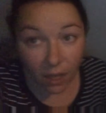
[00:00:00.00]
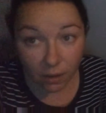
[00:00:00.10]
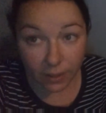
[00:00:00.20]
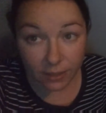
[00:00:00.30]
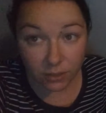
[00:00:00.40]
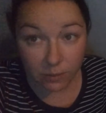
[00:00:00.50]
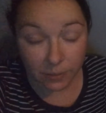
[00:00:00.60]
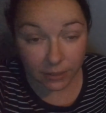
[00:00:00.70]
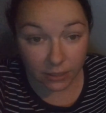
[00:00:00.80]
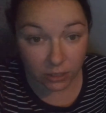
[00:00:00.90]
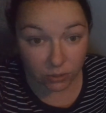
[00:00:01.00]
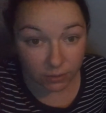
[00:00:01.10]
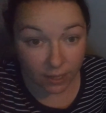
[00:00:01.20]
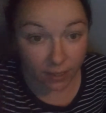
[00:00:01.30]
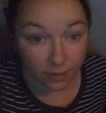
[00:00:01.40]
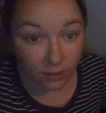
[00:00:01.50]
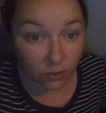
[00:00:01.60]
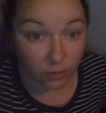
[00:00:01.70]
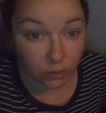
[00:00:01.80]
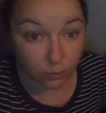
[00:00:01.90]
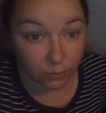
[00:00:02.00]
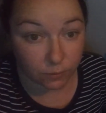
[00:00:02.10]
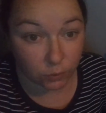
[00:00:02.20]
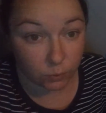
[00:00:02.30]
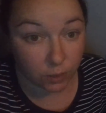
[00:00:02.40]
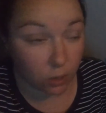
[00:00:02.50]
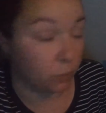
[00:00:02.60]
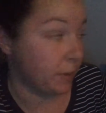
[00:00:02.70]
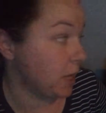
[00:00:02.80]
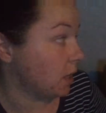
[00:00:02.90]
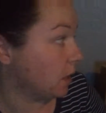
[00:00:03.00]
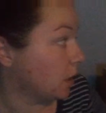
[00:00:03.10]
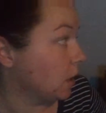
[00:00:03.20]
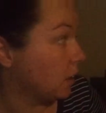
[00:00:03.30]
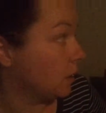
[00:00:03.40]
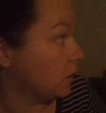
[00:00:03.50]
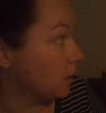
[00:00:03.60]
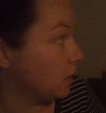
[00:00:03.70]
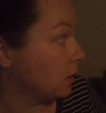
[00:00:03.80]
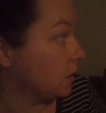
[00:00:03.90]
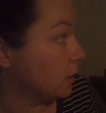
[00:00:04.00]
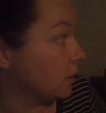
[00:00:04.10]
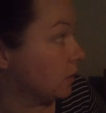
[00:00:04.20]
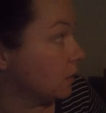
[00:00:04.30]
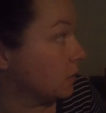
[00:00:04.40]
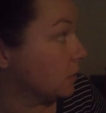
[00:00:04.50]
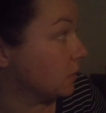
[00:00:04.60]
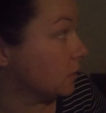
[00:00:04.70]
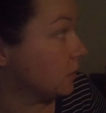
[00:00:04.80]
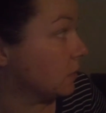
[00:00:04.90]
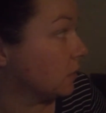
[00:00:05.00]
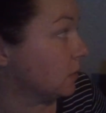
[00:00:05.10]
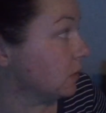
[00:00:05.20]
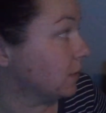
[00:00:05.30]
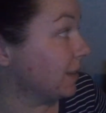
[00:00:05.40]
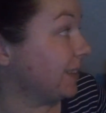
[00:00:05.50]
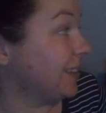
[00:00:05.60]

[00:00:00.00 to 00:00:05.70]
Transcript: All right, so we're gonna do that and then go into a food coma. Yeah, I'm never getting my wings, so I am gonna go